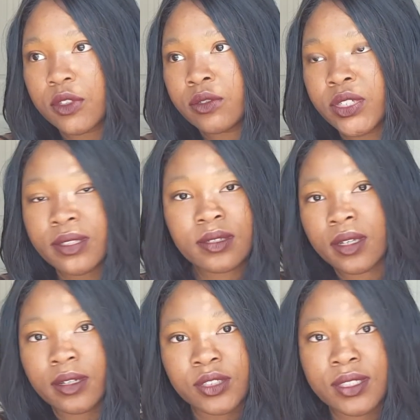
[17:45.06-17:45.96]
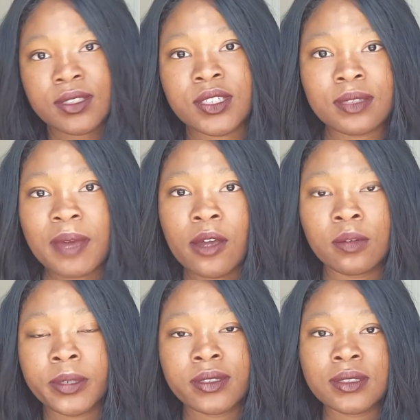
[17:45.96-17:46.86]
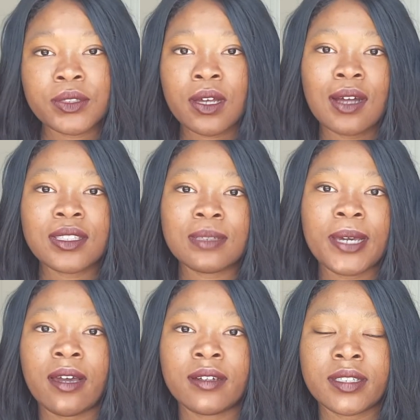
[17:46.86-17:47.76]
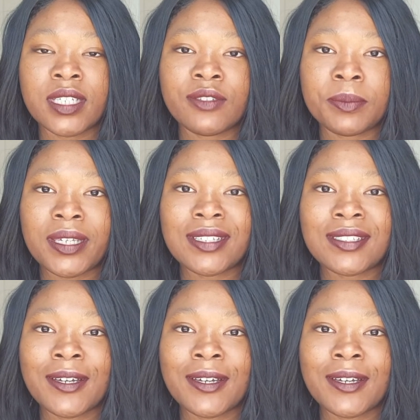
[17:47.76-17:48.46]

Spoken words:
just my own personal thoughts about a given piece.